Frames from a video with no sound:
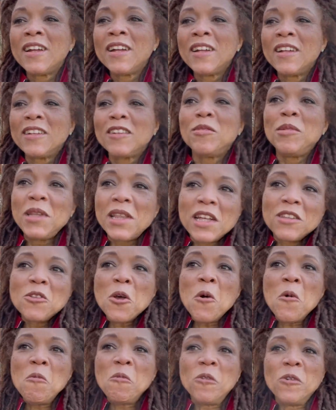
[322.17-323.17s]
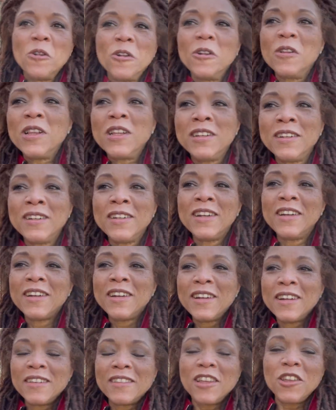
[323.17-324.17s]
To me, that's hopeful,
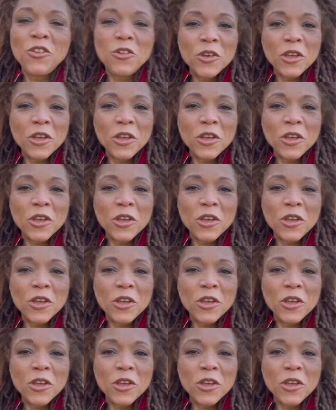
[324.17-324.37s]
that you